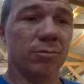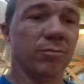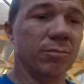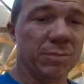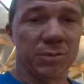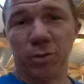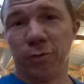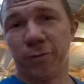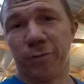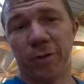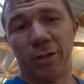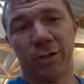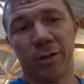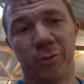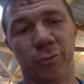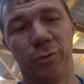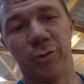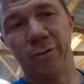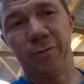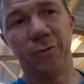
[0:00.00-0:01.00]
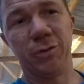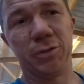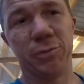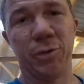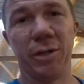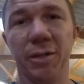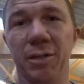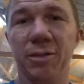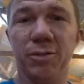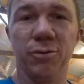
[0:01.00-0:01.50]
So far, we have
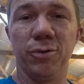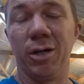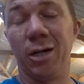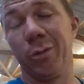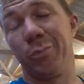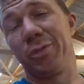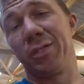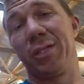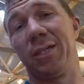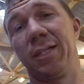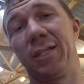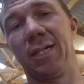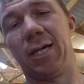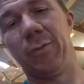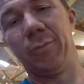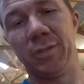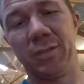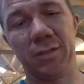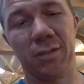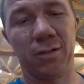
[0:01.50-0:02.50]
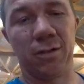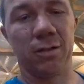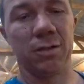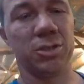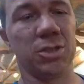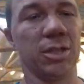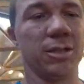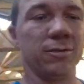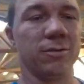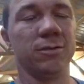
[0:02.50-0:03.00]
responded to 100% of the comments on our
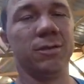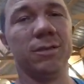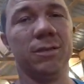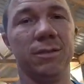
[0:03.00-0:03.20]
channel,